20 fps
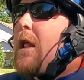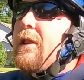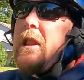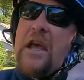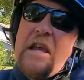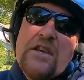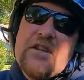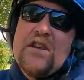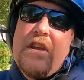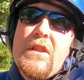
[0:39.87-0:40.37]

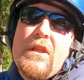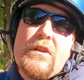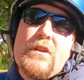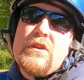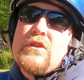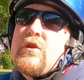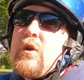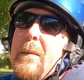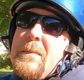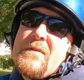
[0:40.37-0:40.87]
Links in the
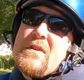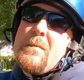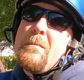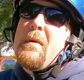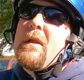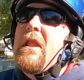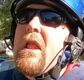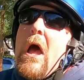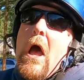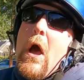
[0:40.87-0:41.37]

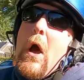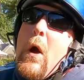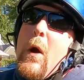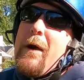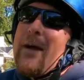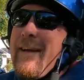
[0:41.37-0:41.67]
description below.